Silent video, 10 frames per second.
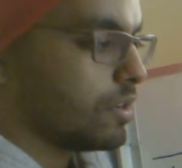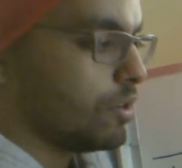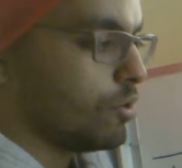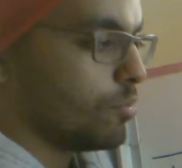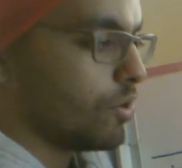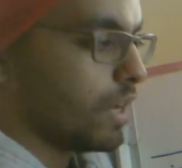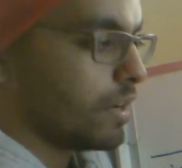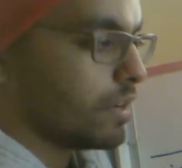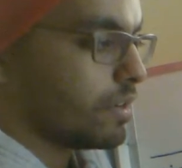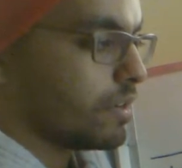
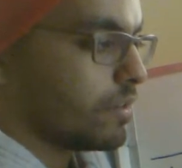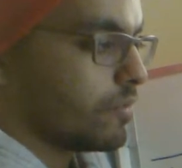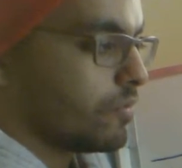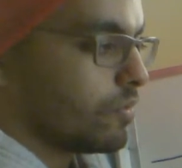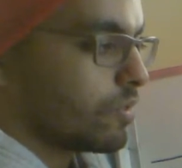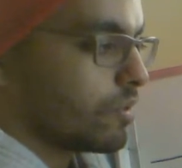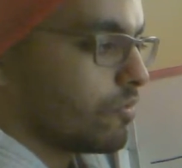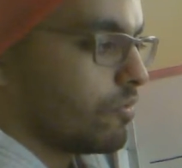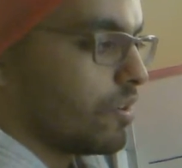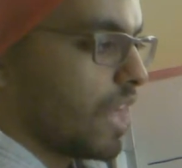numerator
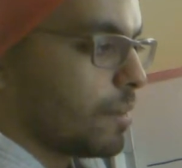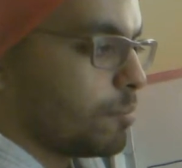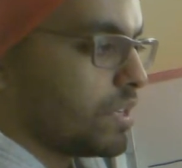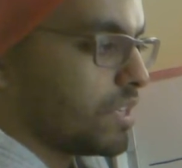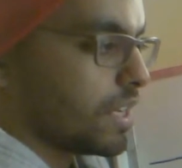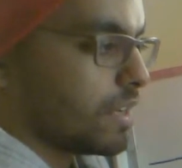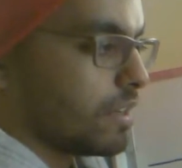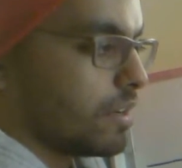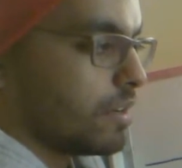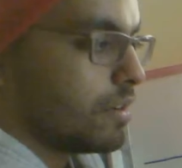for that
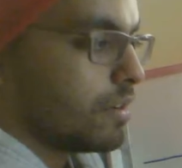particular